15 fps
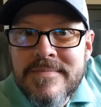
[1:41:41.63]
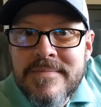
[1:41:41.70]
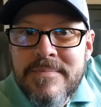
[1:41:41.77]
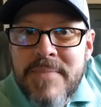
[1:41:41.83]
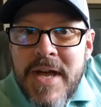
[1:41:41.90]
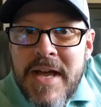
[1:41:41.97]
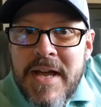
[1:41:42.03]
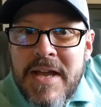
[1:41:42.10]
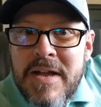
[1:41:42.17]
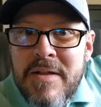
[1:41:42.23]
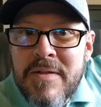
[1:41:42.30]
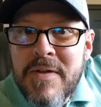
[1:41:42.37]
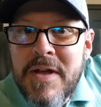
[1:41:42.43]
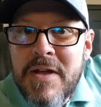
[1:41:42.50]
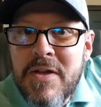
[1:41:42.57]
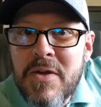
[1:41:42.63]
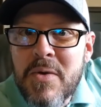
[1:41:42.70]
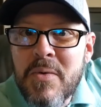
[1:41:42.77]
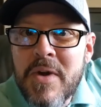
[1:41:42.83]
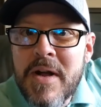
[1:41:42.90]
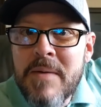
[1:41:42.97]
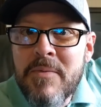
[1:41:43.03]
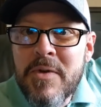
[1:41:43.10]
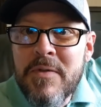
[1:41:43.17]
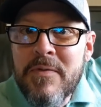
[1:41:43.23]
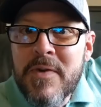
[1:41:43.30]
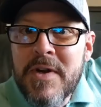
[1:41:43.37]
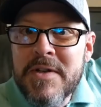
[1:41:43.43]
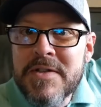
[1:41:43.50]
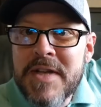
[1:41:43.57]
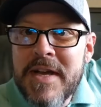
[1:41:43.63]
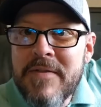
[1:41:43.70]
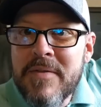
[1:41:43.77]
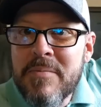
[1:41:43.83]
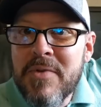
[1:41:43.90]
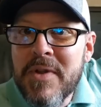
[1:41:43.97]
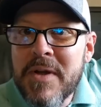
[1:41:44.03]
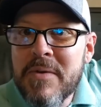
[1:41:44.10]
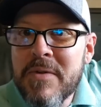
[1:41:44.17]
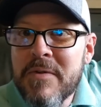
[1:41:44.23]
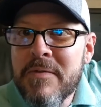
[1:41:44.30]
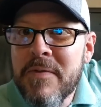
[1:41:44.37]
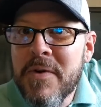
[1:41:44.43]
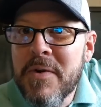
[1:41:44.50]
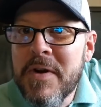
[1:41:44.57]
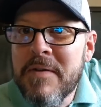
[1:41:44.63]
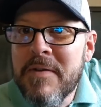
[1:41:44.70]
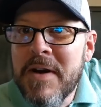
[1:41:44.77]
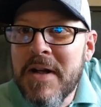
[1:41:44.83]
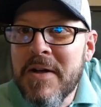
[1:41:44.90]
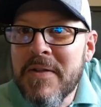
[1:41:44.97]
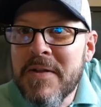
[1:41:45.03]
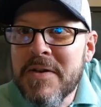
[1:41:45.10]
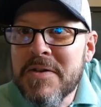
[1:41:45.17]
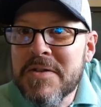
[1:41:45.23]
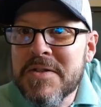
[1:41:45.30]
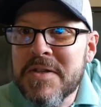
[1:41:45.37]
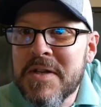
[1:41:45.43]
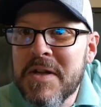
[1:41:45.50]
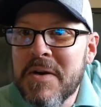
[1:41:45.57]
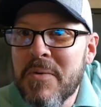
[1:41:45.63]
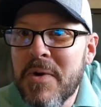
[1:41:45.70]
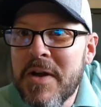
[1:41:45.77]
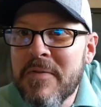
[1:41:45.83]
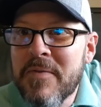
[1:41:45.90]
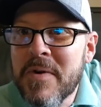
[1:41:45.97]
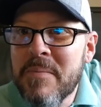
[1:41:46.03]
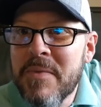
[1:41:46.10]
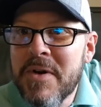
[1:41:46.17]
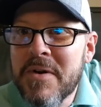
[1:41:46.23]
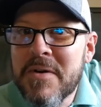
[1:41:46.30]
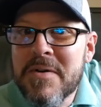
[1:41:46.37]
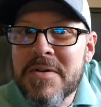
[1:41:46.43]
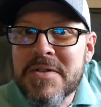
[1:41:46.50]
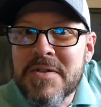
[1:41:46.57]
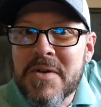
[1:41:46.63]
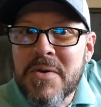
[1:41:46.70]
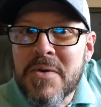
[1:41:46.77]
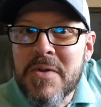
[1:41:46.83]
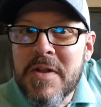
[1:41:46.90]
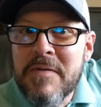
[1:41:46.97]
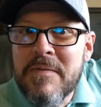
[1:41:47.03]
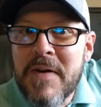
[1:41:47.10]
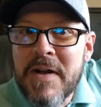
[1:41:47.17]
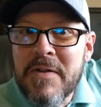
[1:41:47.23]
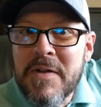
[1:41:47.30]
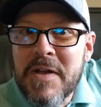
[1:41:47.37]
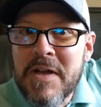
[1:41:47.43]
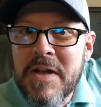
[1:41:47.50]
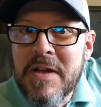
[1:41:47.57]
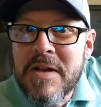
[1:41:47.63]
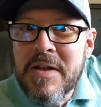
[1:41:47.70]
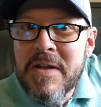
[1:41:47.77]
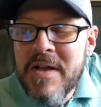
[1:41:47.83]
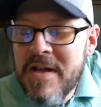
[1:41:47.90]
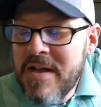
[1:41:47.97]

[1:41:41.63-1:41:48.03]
Peggy, thank you. When I'm with friends, I have to play with the phone every now and then just to get away for a minute or so. They finally get it.